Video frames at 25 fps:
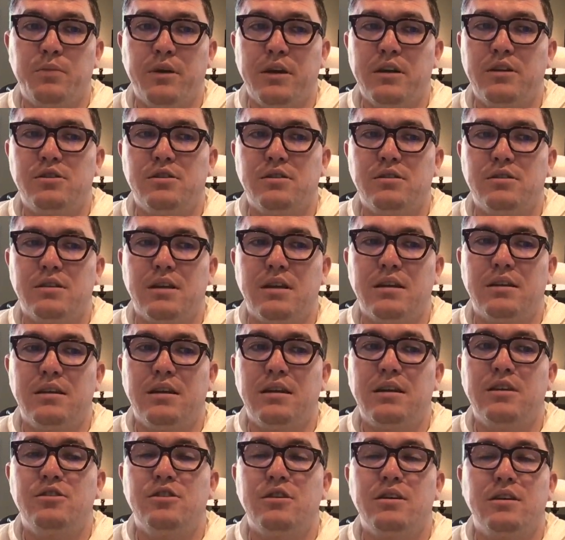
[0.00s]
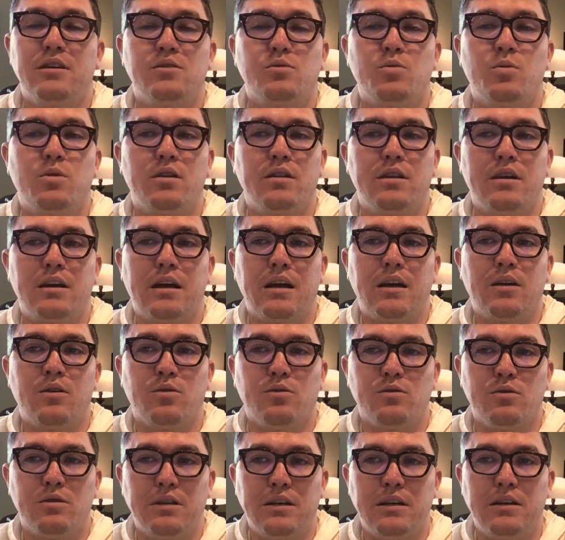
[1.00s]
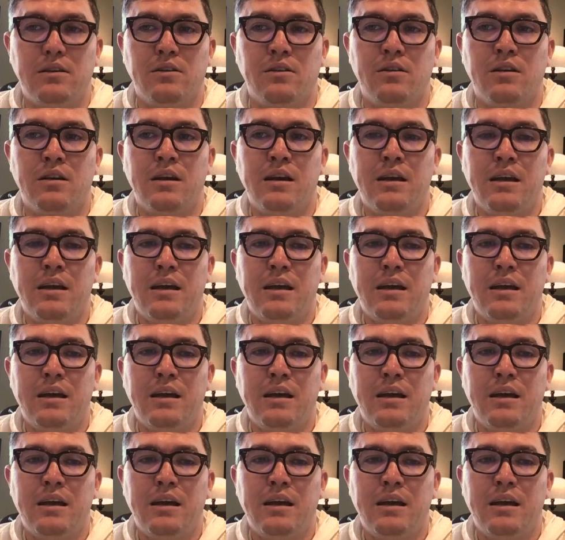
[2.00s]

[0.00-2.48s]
patience and teaching is one that I hold dear.